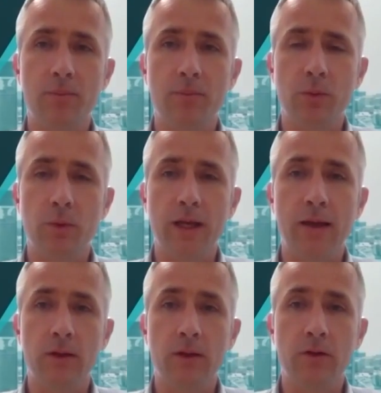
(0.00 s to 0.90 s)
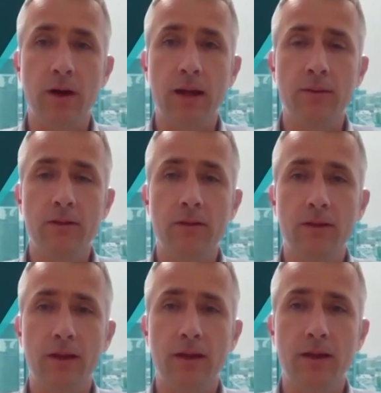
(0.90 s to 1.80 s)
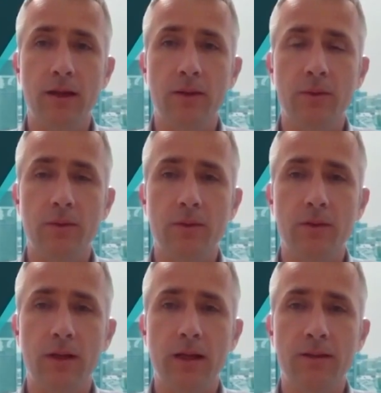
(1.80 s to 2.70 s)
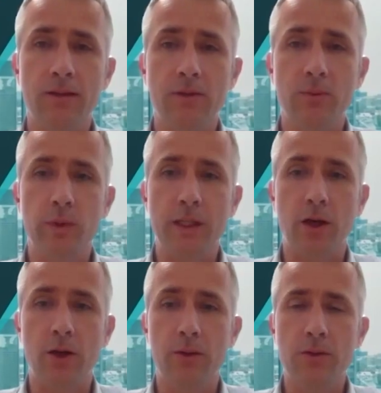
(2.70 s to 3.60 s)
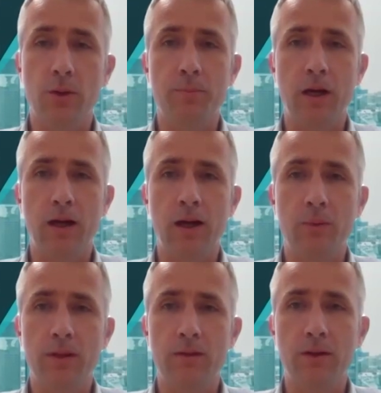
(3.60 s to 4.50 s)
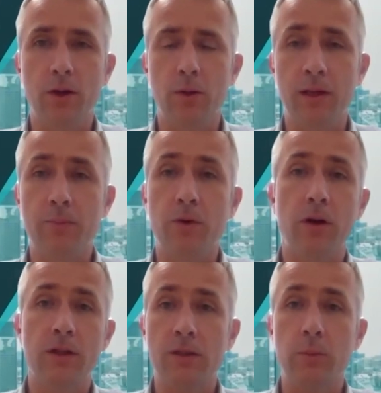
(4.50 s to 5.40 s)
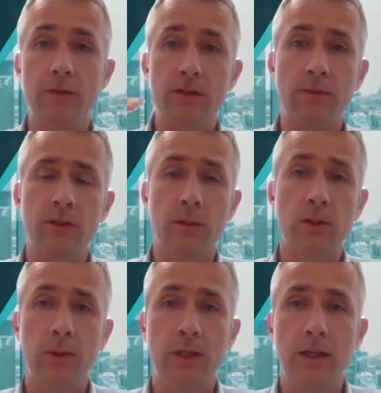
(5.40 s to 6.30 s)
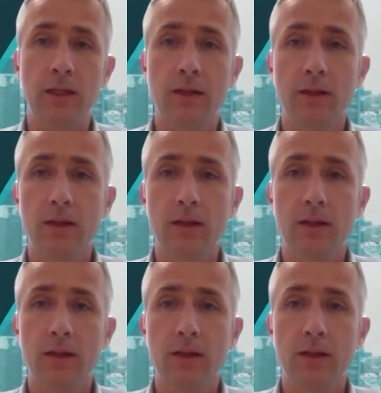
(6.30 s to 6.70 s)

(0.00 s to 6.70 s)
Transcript: but we held our ground, and we closed on par with opening price, and we've subsequently